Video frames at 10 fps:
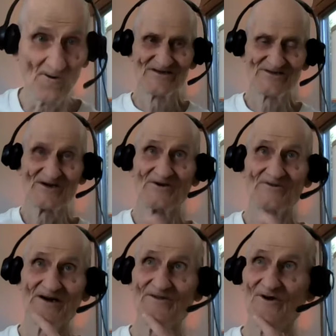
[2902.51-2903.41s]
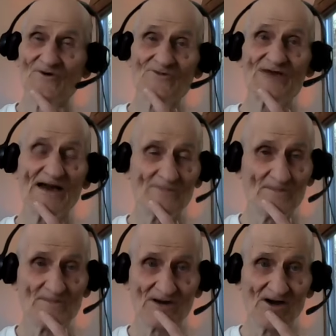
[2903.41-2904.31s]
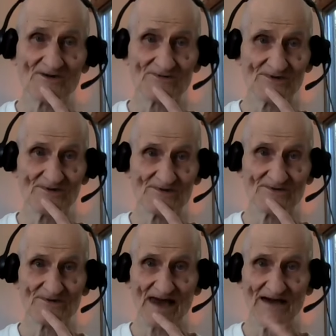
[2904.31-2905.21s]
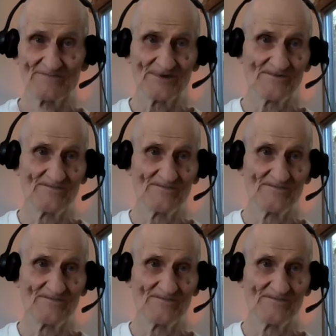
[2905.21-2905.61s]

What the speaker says: So those type of precautions happen.